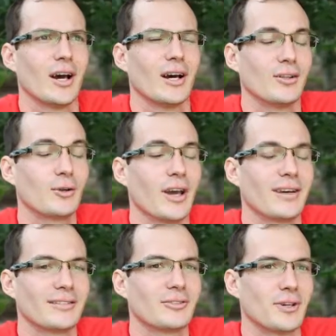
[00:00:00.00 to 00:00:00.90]
look
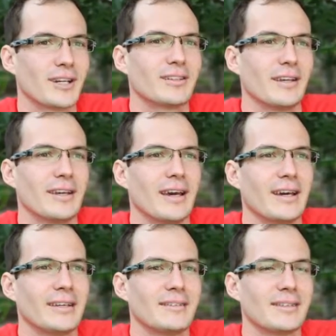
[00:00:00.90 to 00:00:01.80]
at directly.
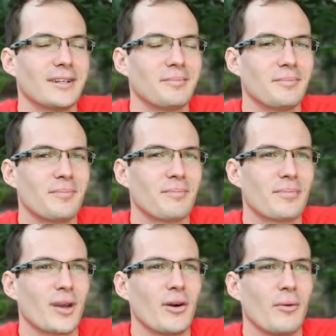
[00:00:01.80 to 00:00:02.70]
And
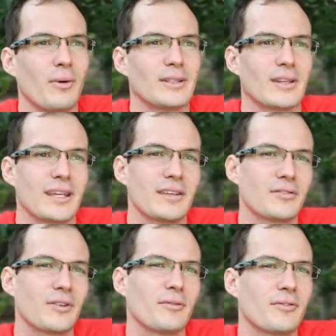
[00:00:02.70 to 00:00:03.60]
whereas I guess
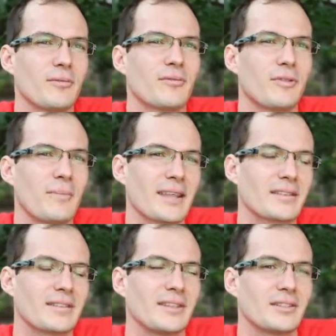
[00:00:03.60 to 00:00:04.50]
for
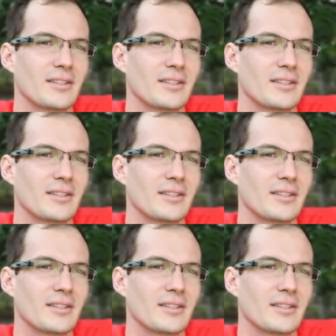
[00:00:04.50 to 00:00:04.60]
maths teachers